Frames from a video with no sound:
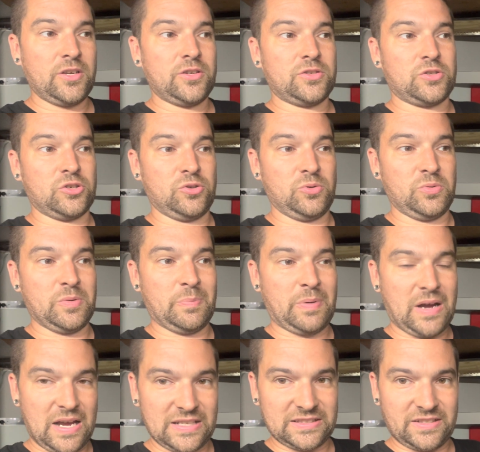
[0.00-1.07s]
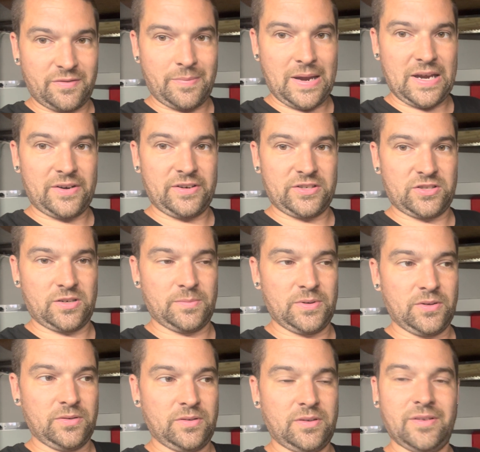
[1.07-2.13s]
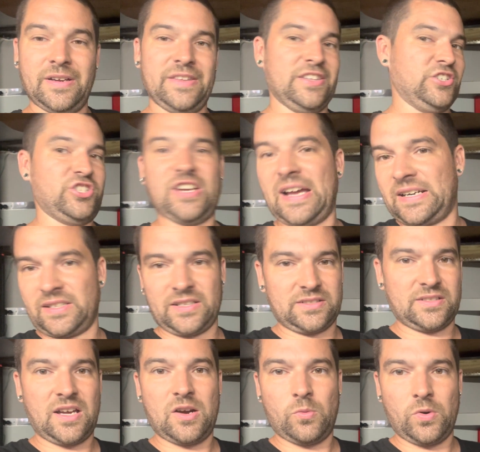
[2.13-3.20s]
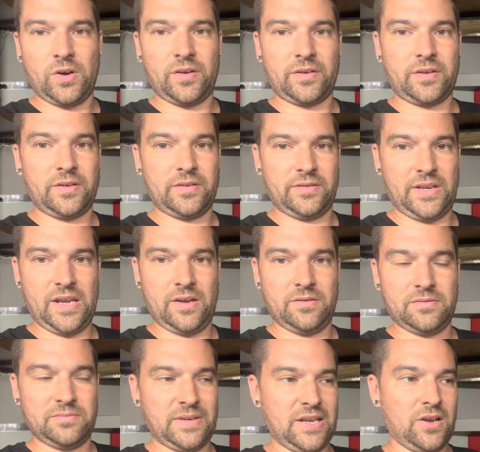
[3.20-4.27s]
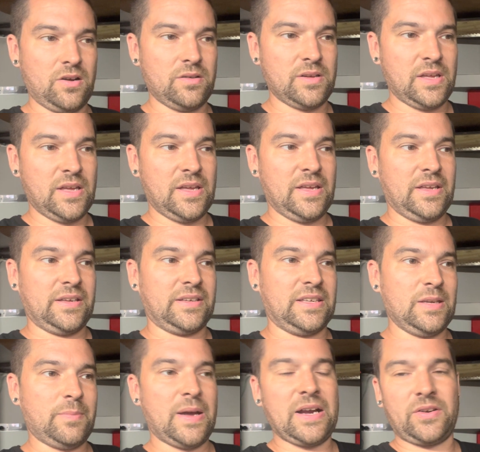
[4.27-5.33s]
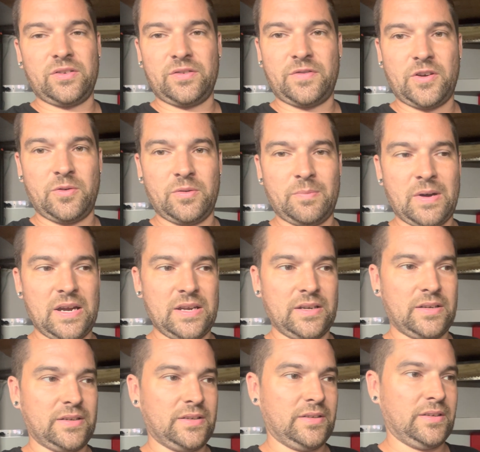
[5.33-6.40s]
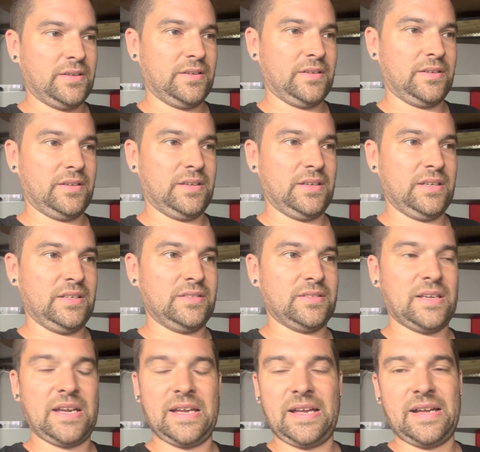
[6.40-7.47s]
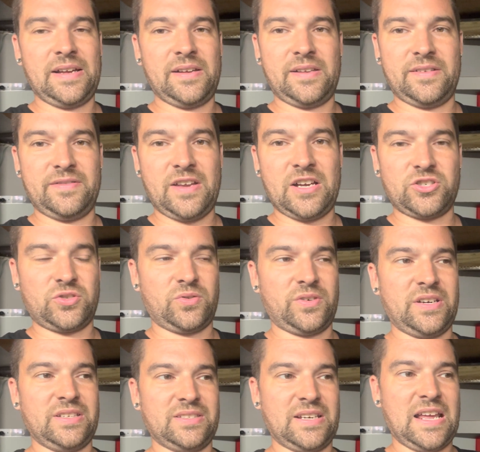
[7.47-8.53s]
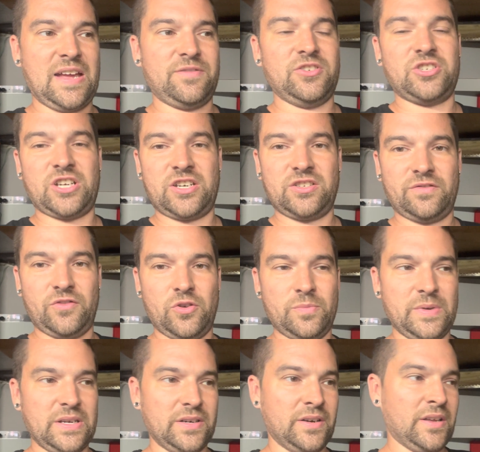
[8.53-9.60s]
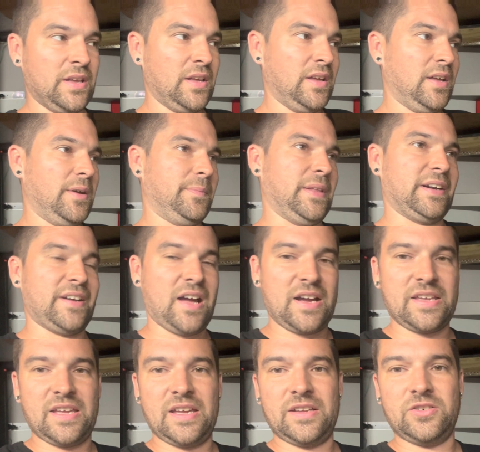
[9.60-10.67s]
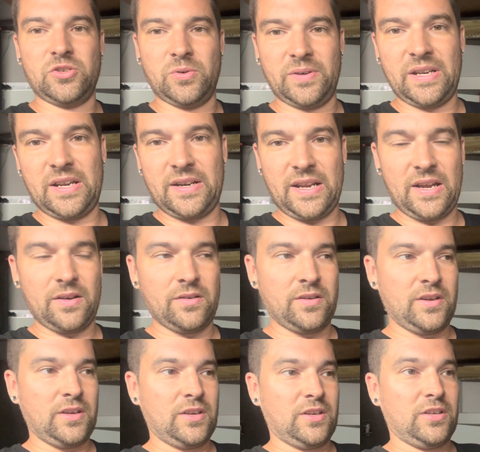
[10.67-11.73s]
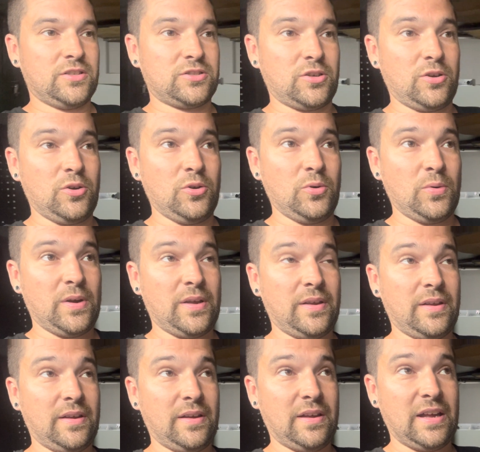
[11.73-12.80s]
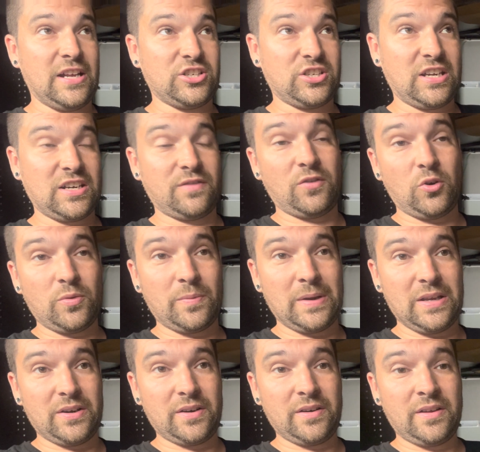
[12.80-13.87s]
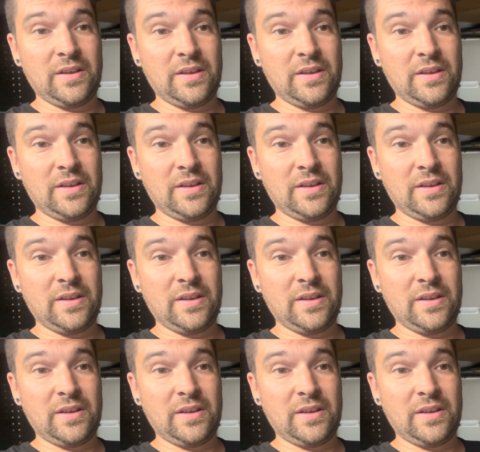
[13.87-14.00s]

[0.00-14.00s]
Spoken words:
to the positive battery terminal, and the jack does not work now at all. Get back on the phone with Mike. He's like, not sure. He said, have you checked your voltmeter? I'm like, not yet, doing that now. So I checked the voltmeter,